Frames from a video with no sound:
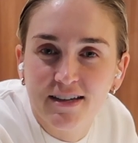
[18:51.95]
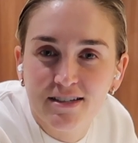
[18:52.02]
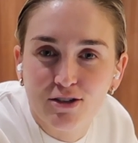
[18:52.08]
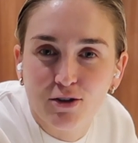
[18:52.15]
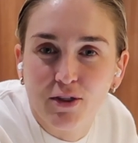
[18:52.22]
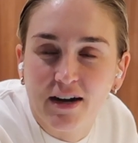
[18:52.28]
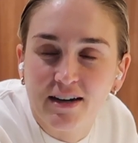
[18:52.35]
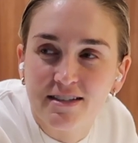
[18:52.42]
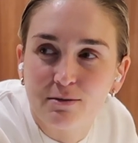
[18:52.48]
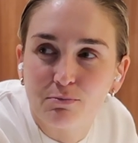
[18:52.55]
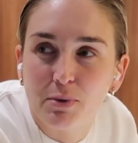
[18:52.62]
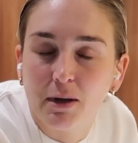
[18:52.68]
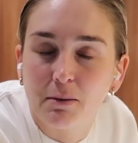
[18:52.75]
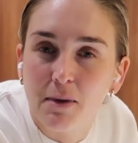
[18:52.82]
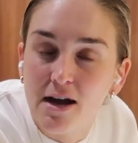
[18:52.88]
so that is a
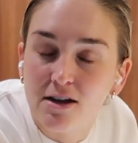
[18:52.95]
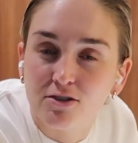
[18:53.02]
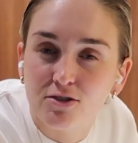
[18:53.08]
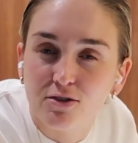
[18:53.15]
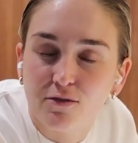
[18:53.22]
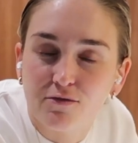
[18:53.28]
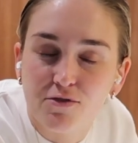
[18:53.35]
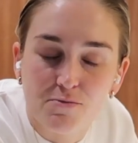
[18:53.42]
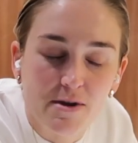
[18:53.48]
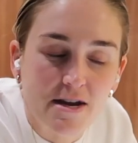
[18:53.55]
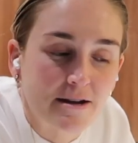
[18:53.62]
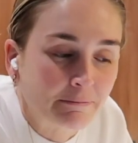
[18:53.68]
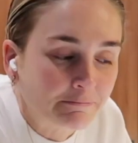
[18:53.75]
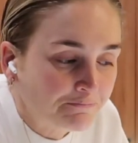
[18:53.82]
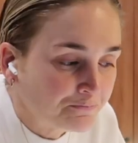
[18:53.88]
big milestone for
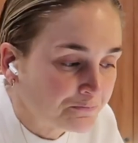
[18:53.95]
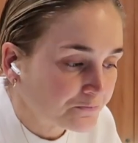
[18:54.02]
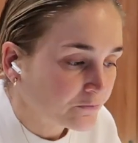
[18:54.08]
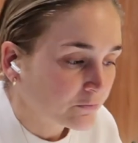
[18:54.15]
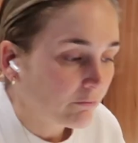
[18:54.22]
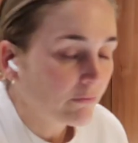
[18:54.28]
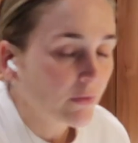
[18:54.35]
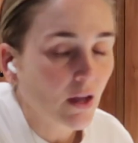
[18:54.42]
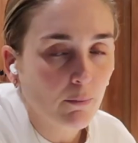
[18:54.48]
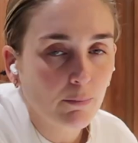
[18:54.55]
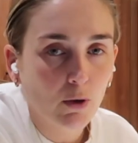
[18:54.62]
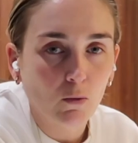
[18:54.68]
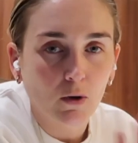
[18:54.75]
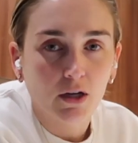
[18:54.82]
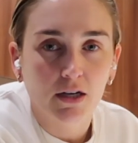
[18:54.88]
me,
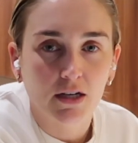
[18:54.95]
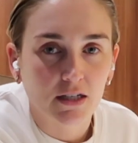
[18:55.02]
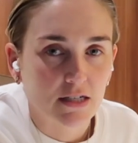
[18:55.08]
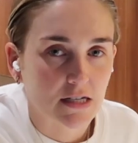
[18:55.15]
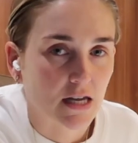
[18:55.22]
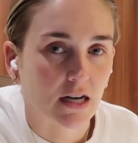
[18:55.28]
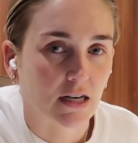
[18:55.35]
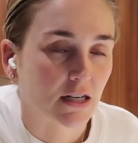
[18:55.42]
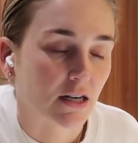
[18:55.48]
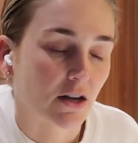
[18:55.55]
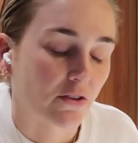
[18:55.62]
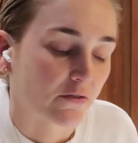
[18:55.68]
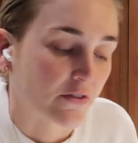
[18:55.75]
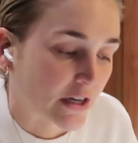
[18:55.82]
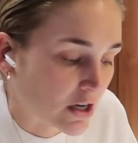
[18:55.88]
but we'll get into that in
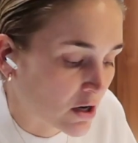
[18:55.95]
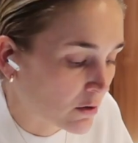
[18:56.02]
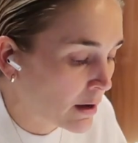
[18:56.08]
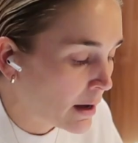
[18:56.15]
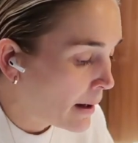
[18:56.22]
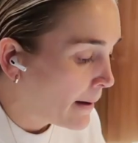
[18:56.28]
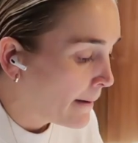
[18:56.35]
another video.